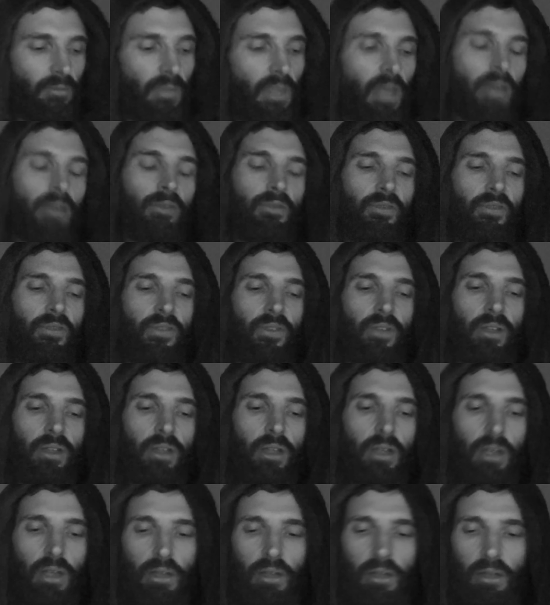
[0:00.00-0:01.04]
if
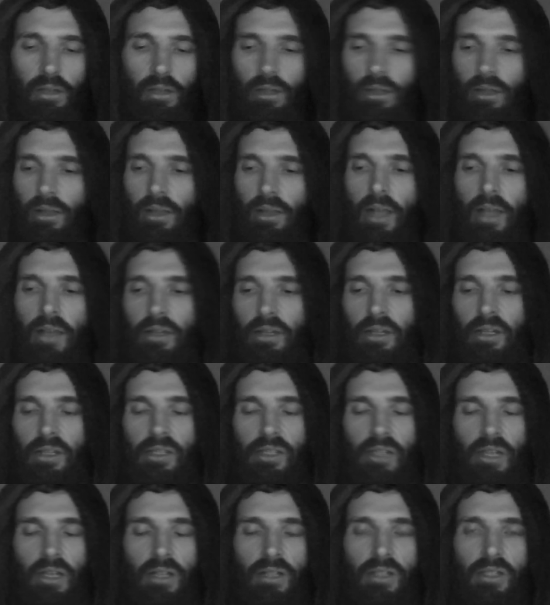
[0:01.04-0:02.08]
a lender
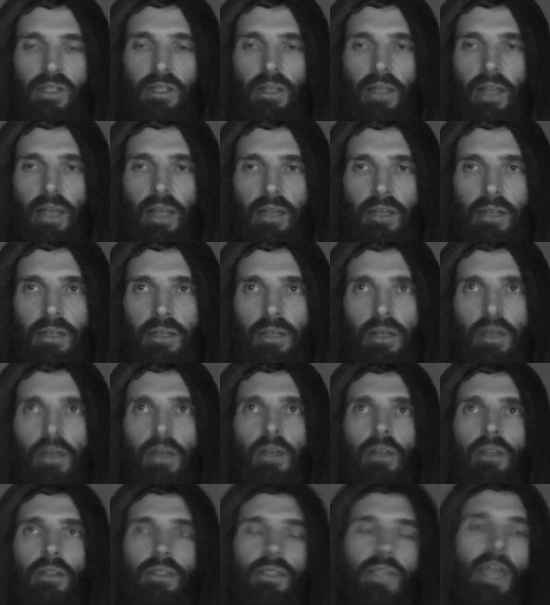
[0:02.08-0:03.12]
decides to lend
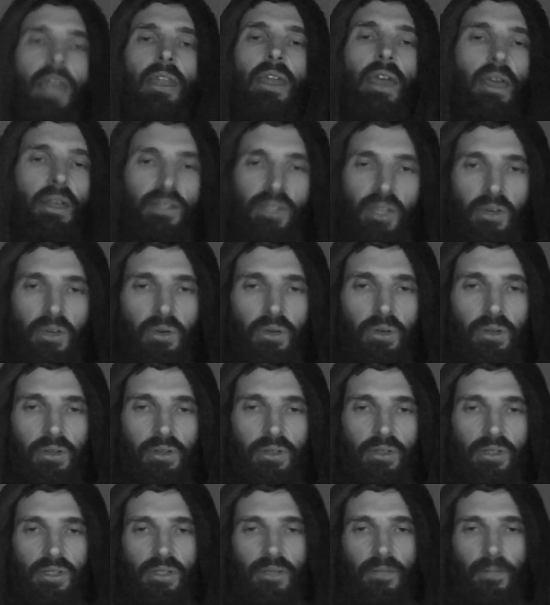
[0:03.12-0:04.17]
10 air
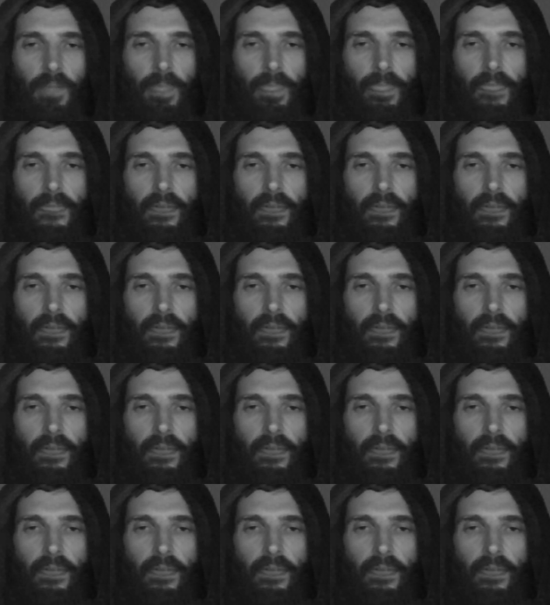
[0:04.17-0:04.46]
tokens